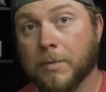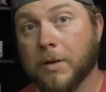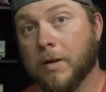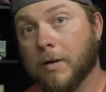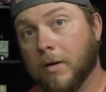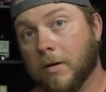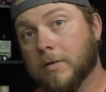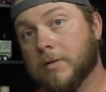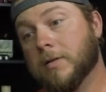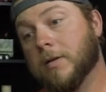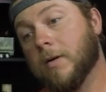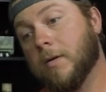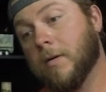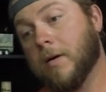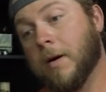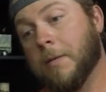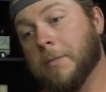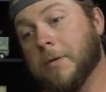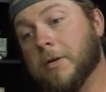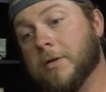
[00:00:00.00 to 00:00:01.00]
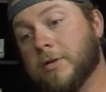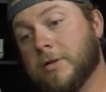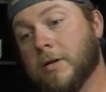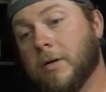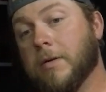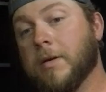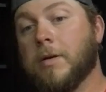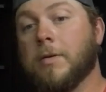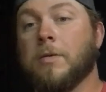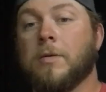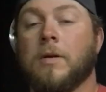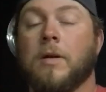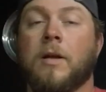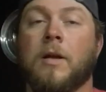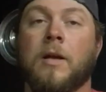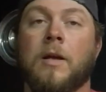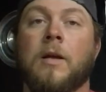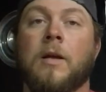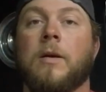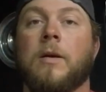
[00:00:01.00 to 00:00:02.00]
And also, I'm going to show you,
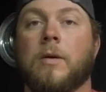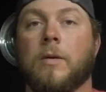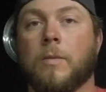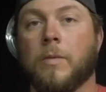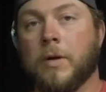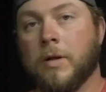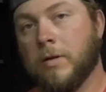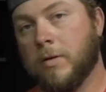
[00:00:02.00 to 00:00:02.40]
when